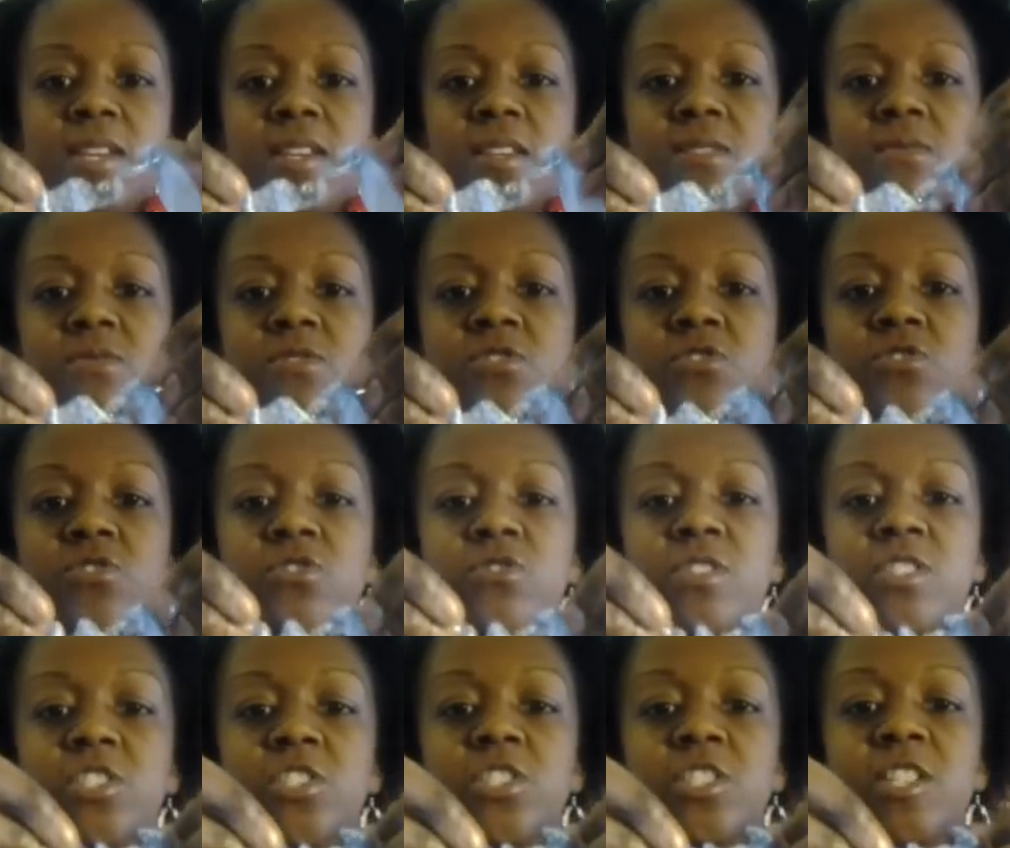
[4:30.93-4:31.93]
Okay, just
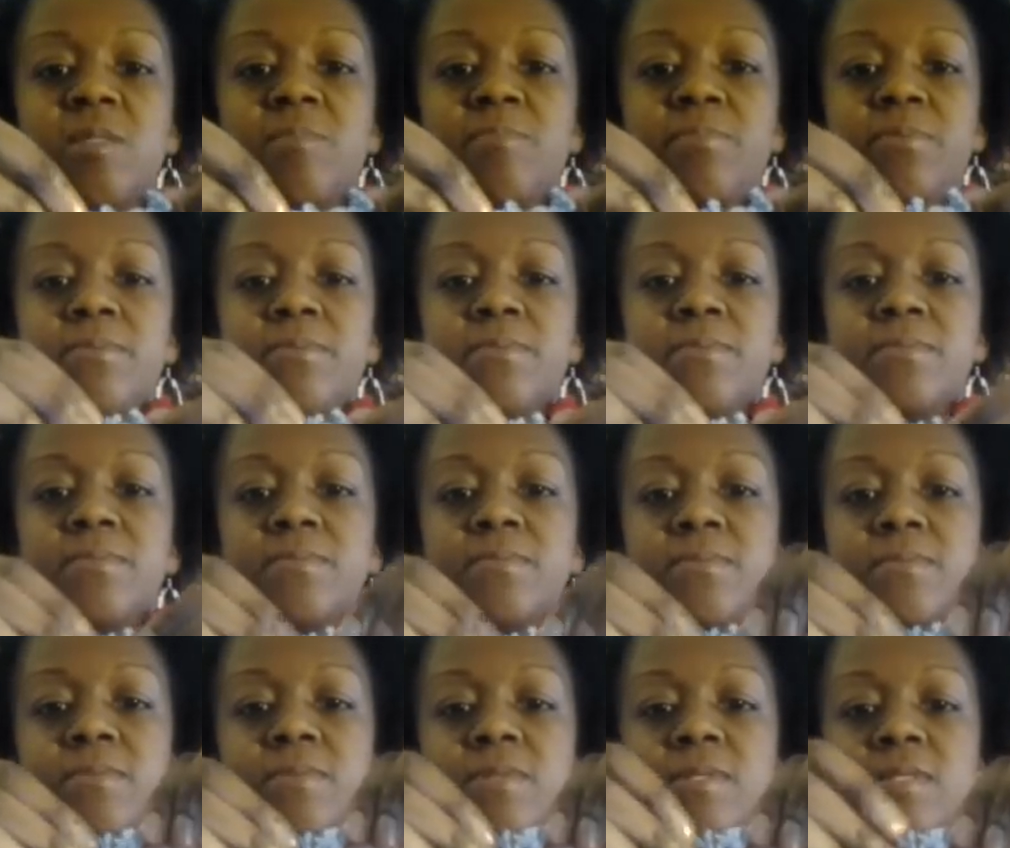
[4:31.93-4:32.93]
scrunch it up.
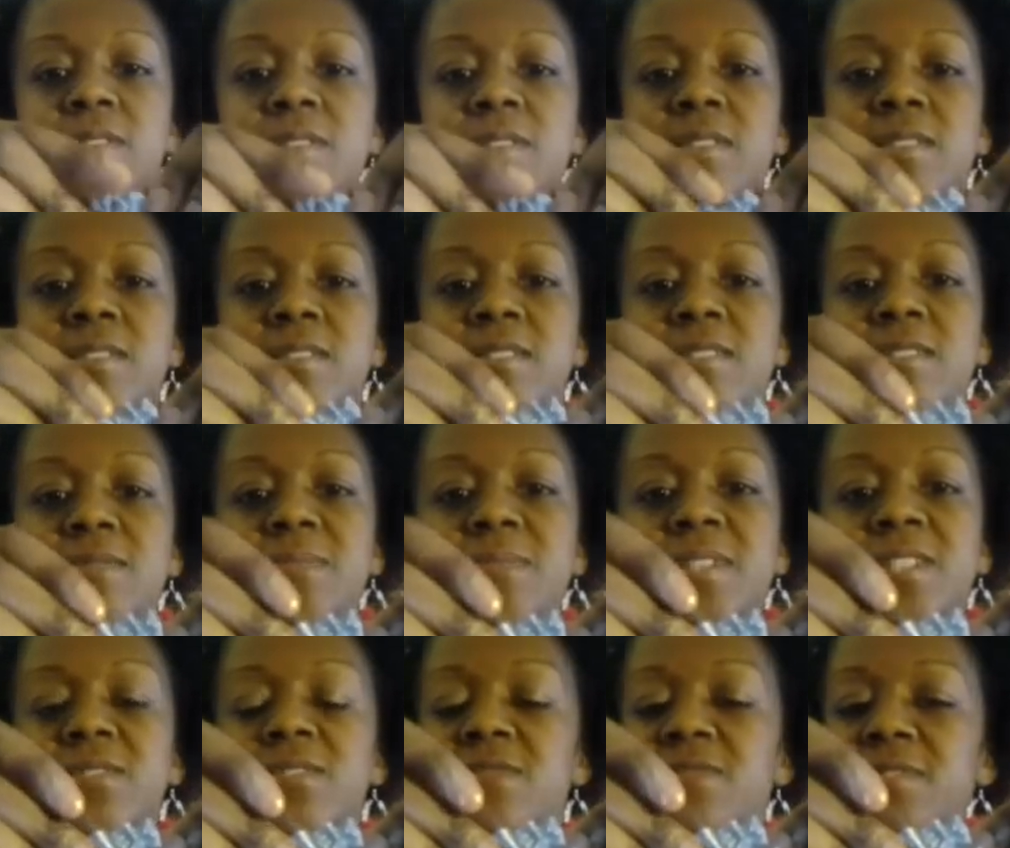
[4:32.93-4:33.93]

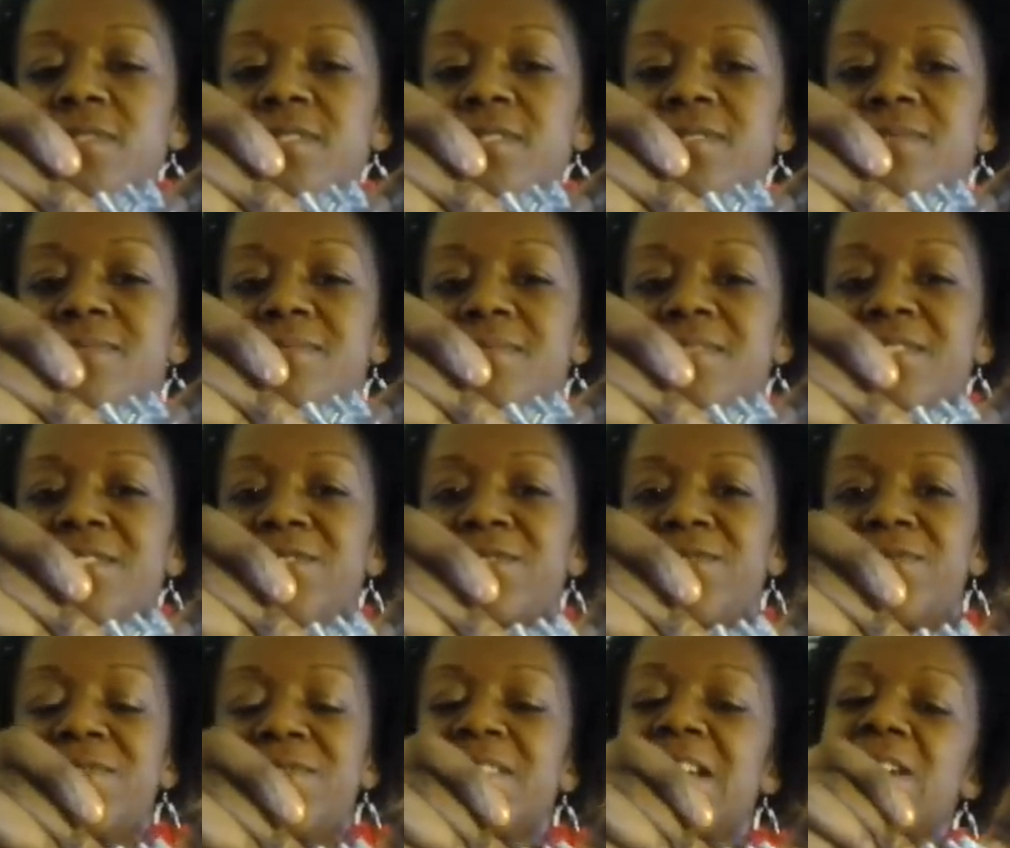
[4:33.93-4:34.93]
Makes ruffles. A little
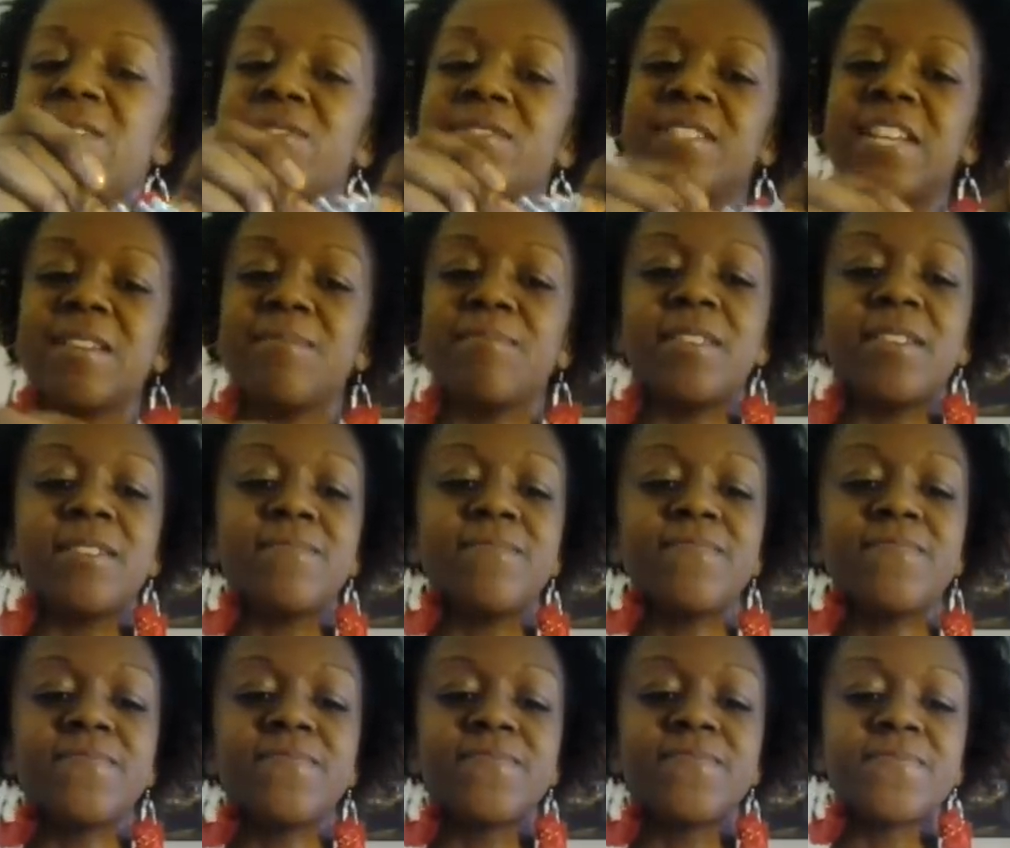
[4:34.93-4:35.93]
flower type thing.
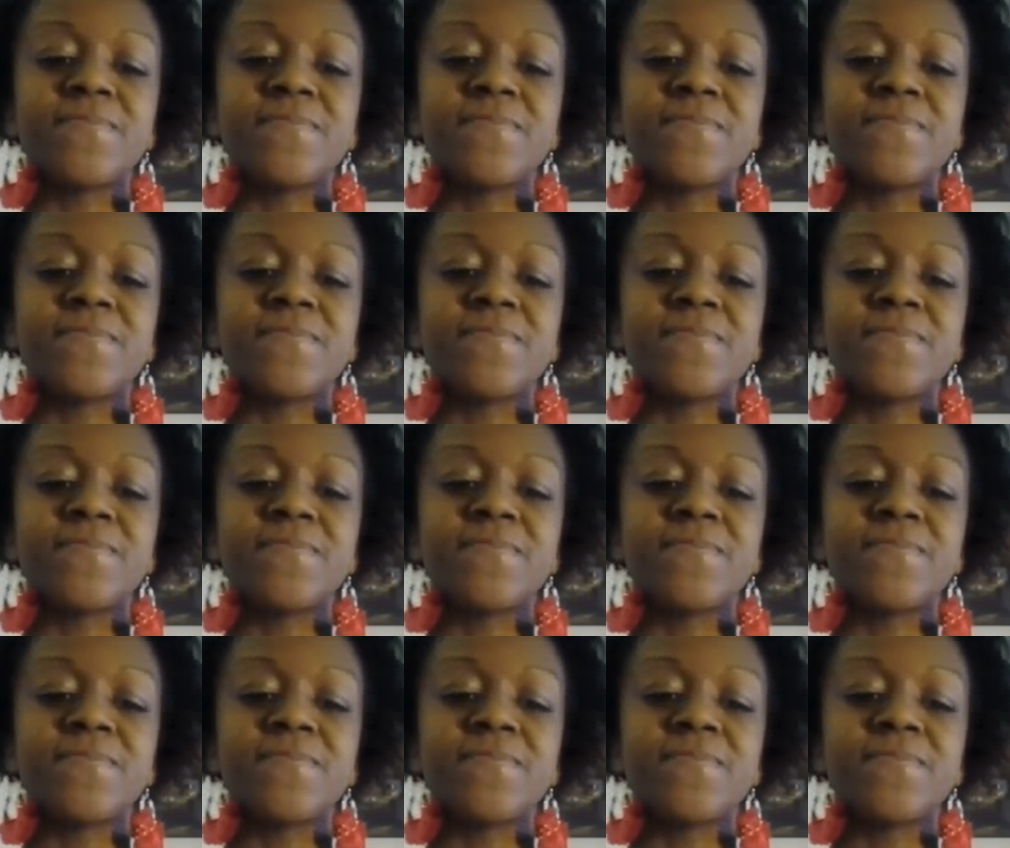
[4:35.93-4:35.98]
